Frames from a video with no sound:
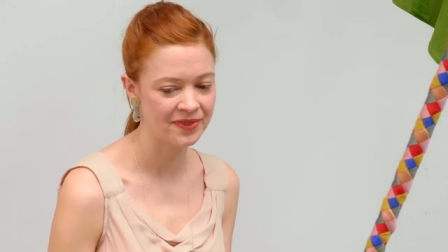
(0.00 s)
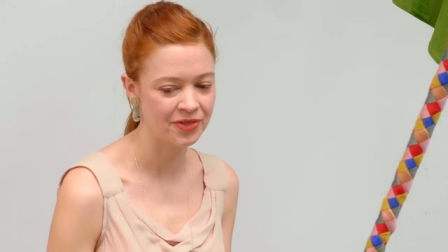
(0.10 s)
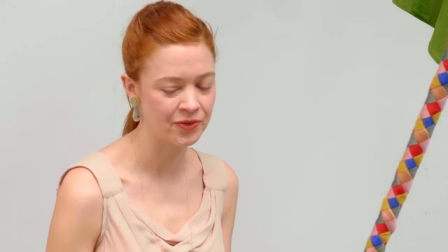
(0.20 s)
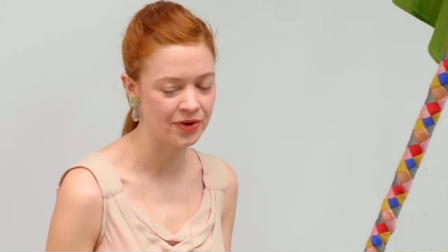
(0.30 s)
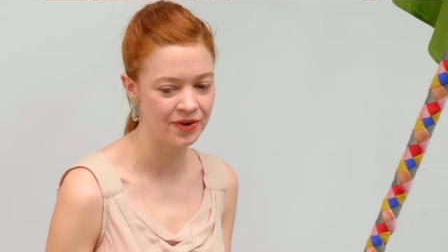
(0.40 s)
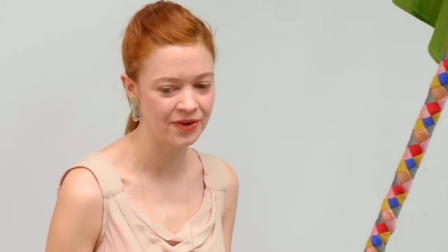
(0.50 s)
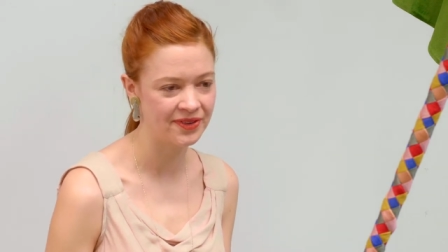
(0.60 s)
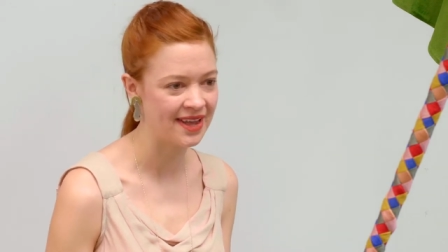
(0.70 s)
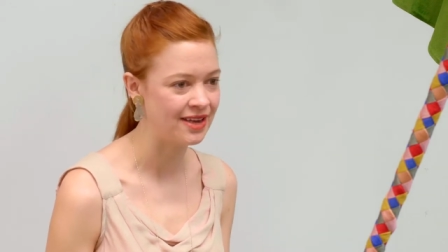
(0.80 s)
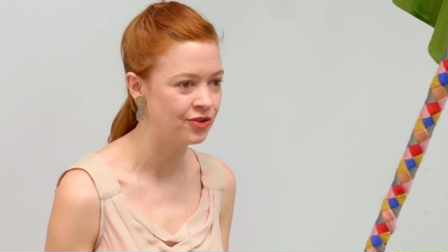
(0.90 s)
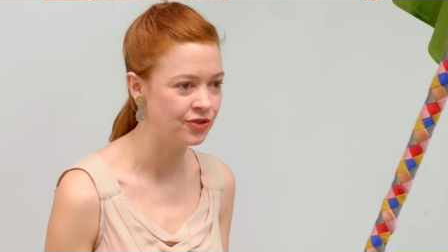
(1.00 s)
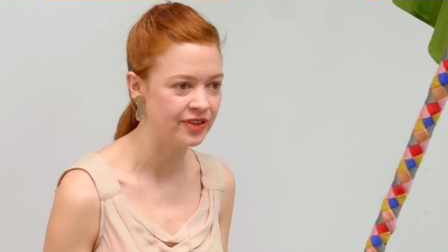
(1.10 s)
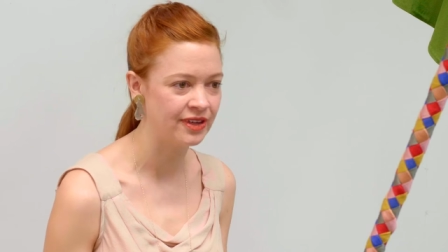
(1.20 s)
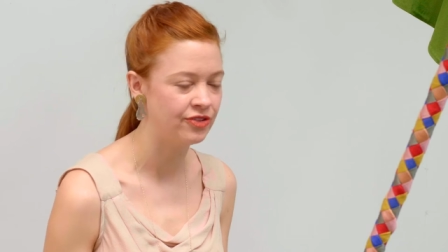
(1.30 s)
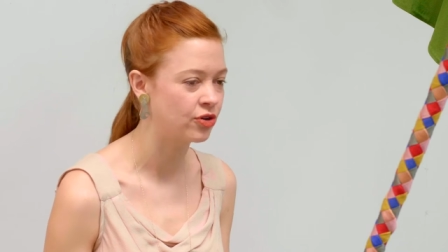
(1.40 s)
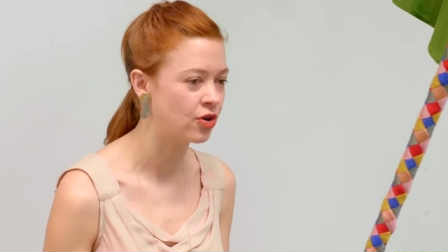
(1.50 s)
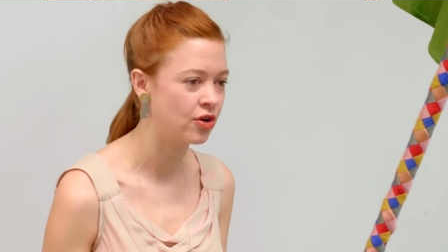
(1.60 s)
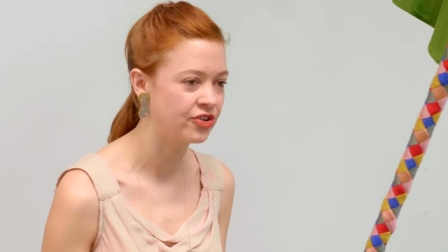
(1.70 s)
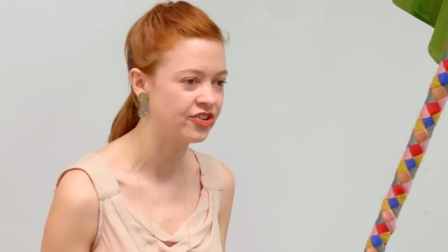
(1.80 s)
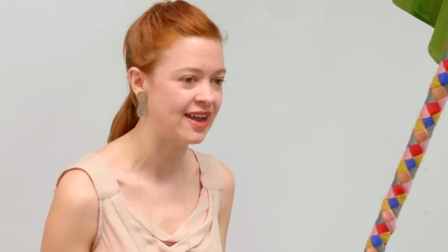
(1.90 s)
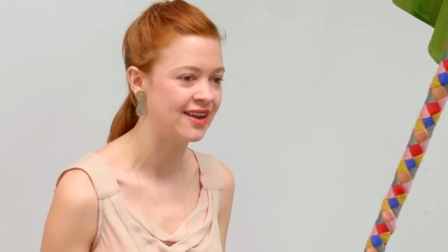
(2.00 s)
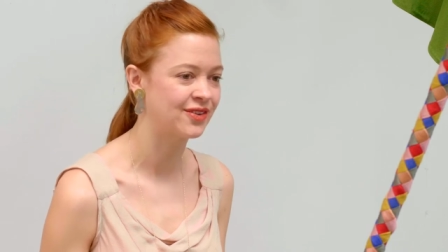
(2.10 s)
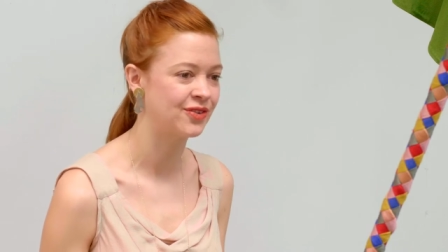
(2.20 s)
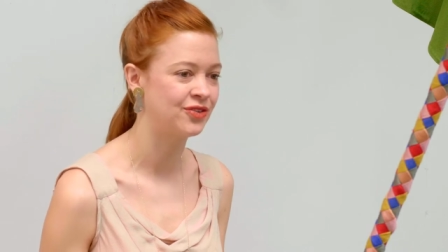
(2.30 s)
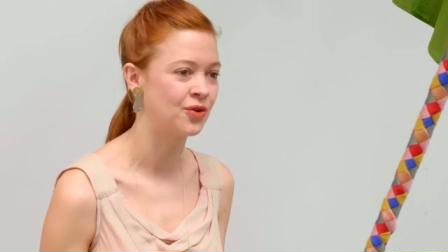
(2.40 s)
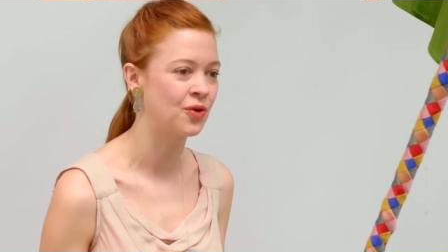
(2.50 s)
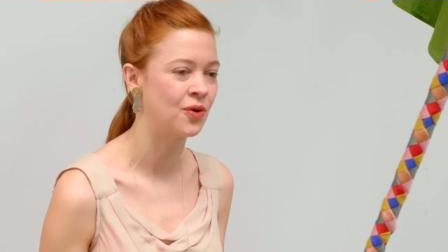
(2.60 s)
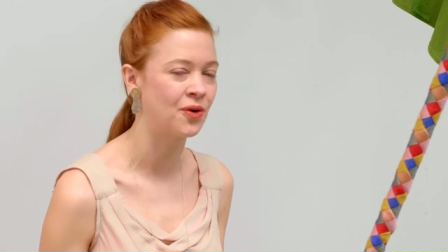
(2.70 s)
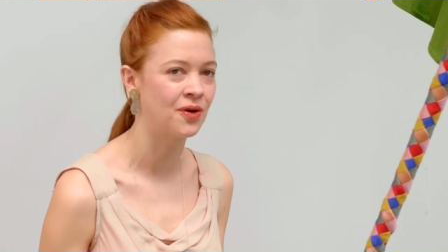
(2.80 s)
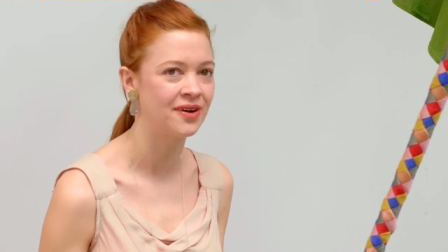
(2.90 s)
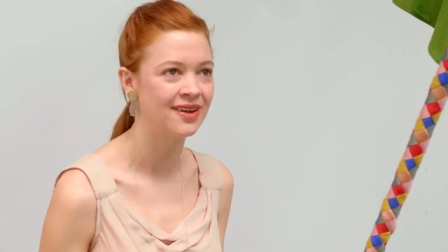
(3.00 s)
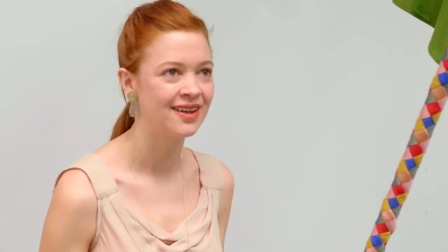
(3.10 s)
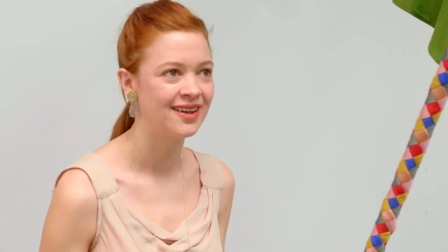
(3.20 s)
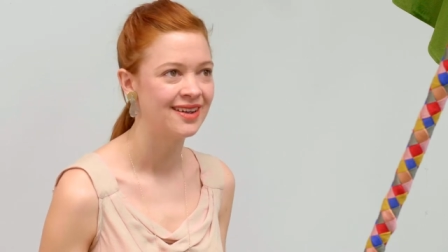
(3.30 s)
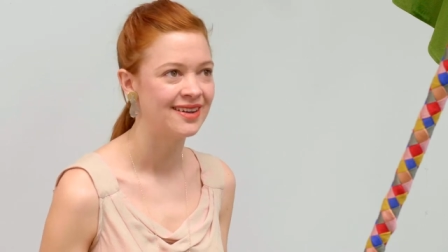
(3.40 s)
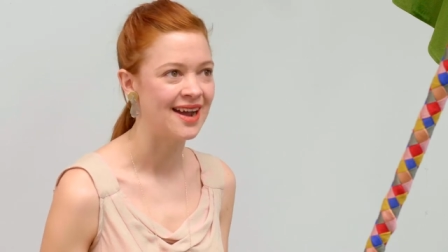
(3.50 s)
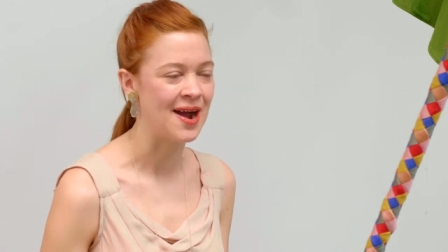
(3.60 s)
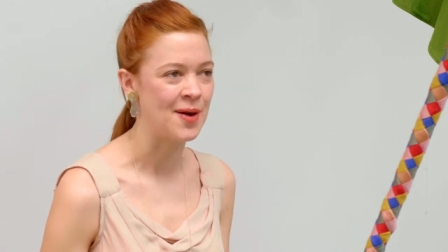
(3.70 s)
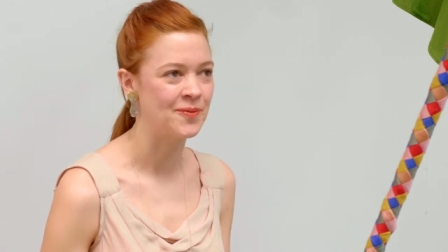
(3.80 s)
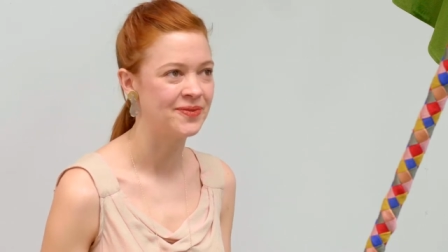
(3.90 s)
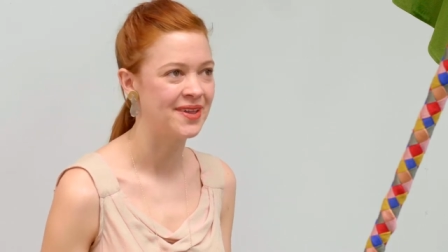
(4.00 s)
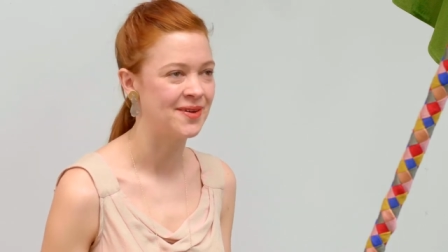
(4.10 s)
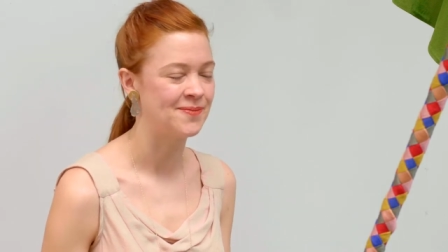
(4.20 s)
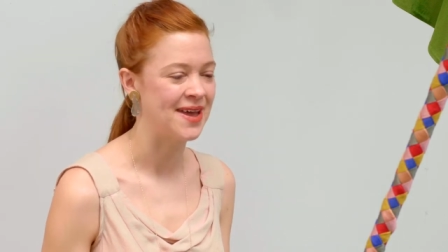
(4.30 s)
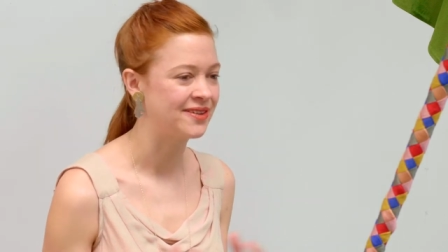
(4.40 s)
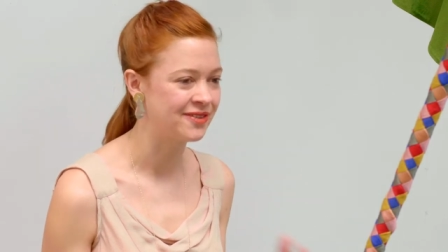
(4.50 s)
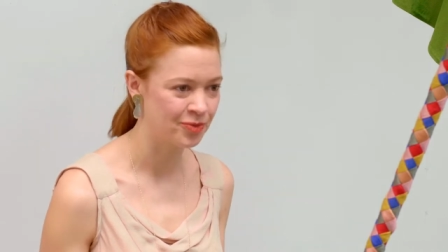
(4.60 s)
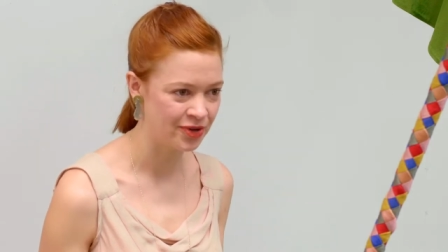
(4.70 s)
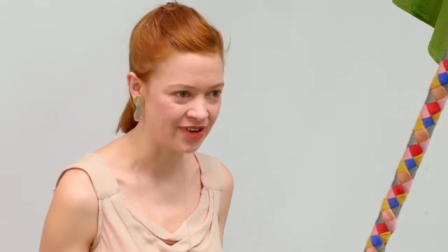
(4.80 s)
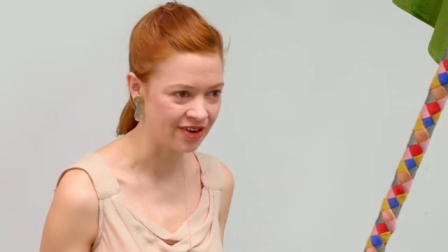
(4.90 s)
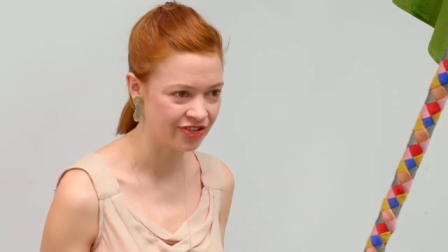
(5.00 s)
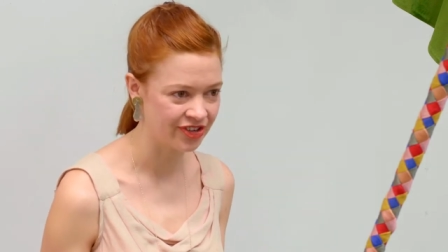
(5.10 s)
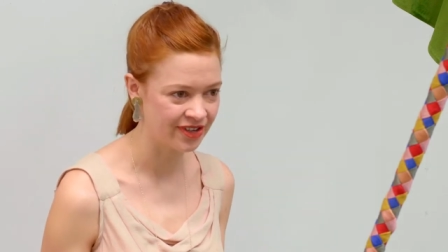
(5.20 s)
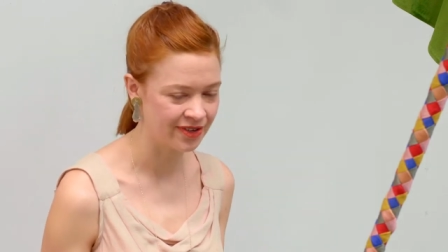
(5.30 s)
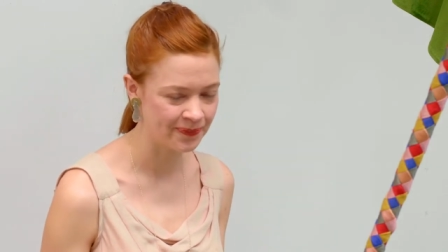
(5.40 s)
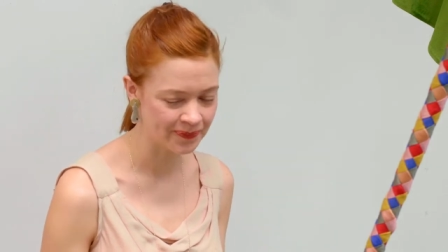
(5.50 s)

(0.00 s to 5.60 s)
through their usage or context or their methods of production.